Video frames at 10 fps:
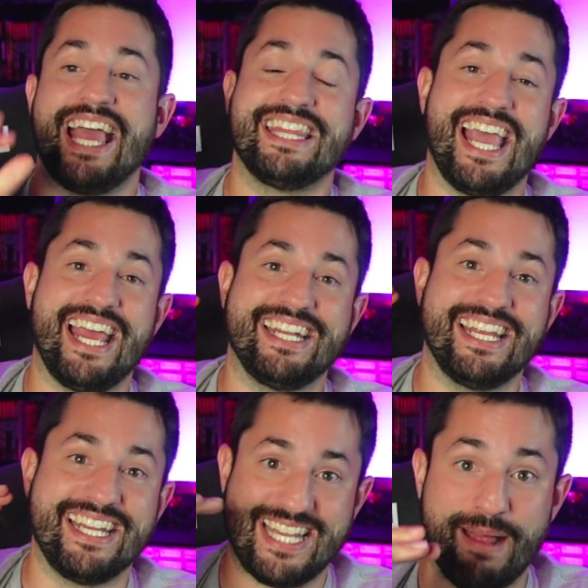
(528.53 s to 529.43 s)
And
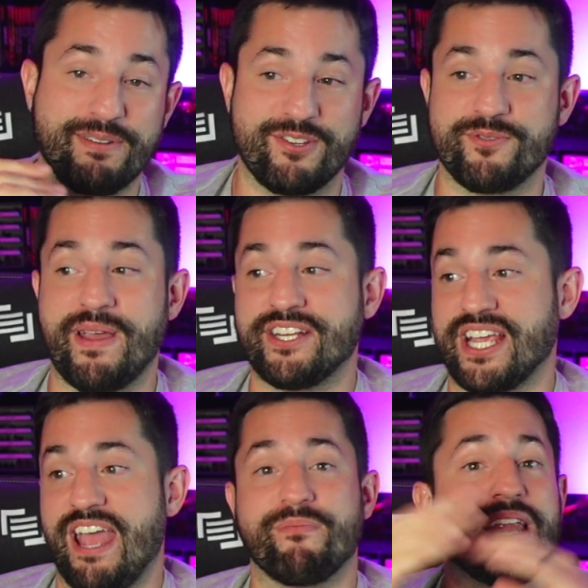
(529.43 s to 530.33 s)
then tapped into his
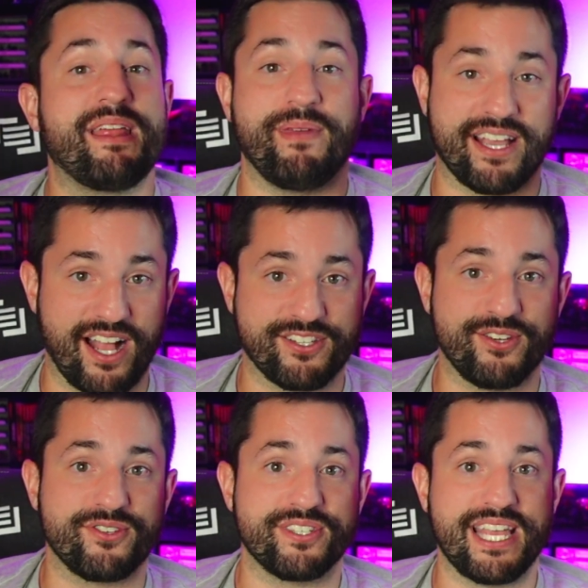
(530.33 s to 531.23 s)
magic. Everybody had to make a
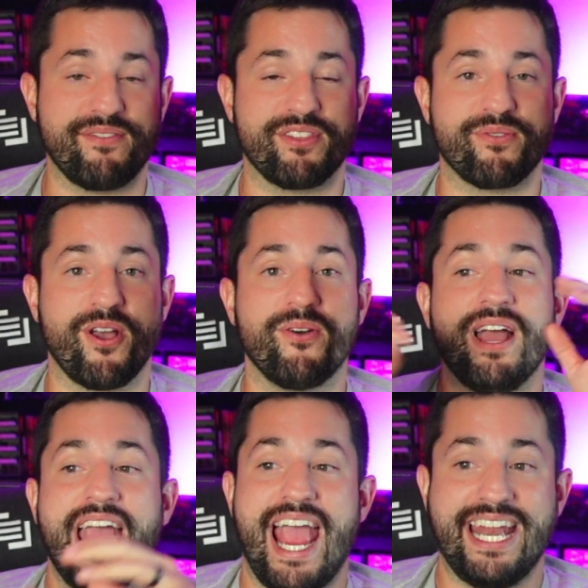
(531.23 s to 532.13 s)
Constitution saving throw,
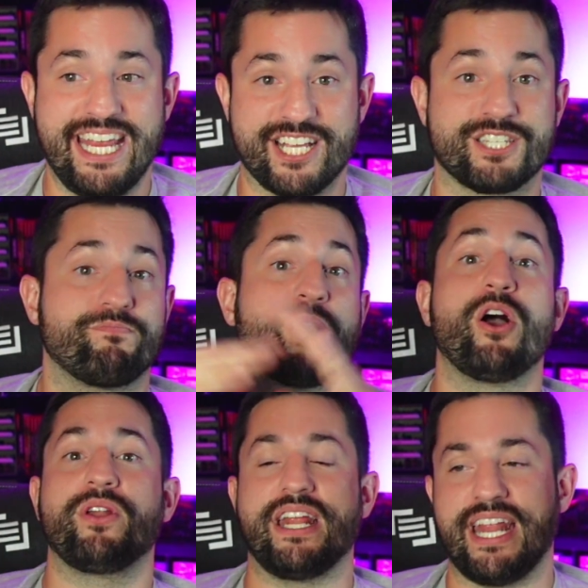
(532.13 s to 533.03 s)
and he
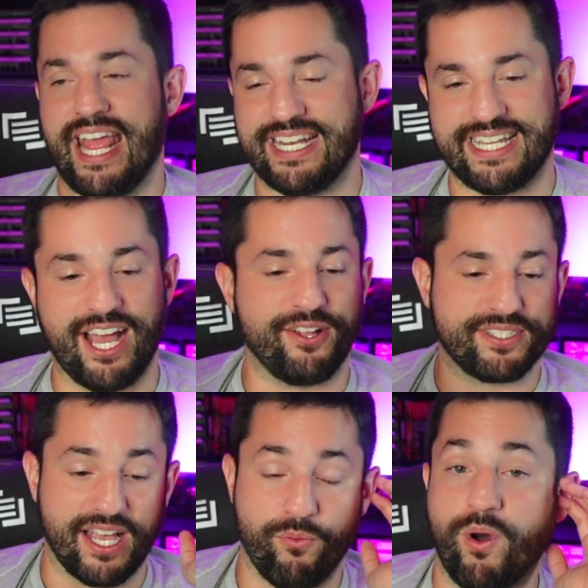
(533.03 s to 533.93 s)
exploded and
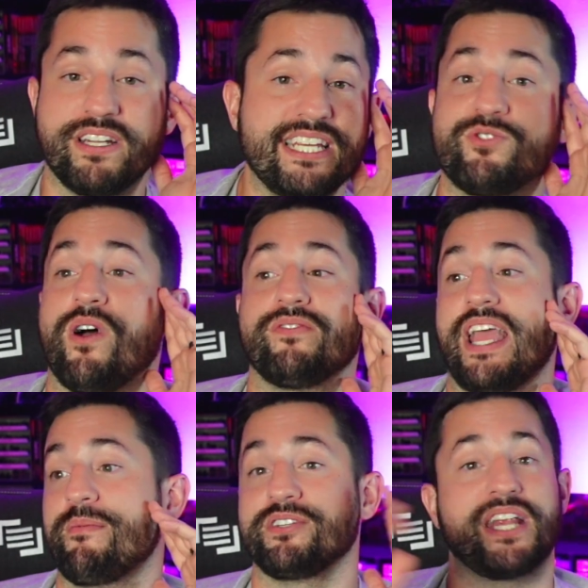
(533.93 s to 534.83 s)
dealt a 1d12
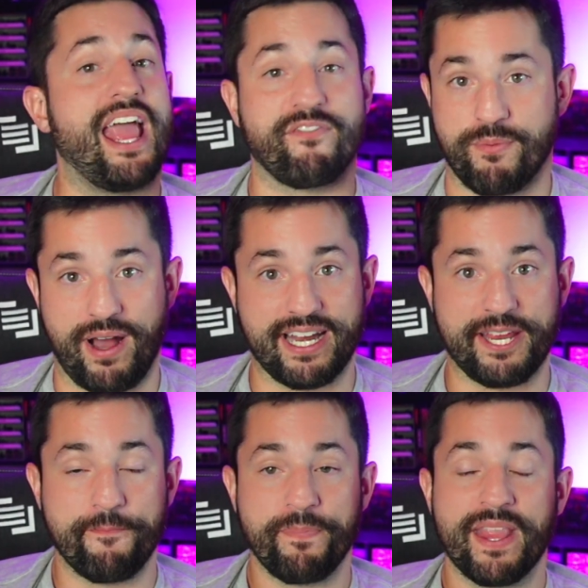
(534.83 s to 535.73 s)
damage to everybody.